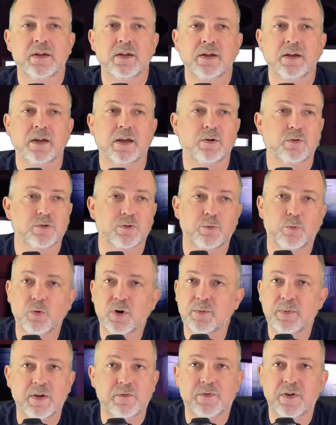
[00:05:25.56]
And it was one
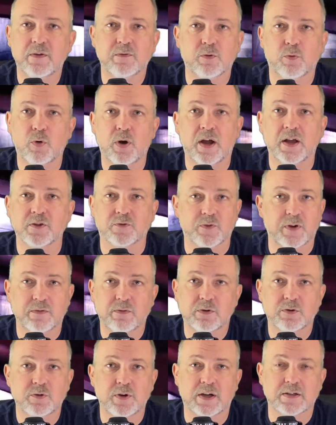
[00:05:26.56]
of my favorite rides,
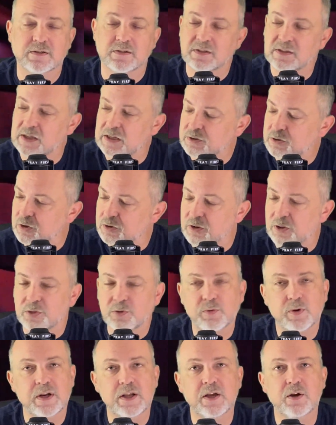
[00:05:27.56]
favorite attractions. When they took the
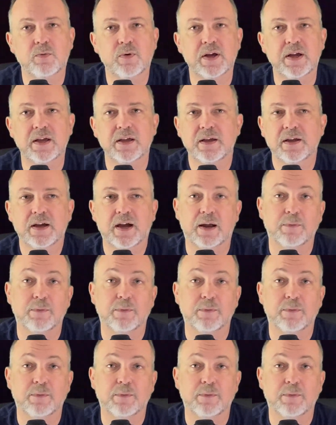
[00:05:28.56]
3D away, I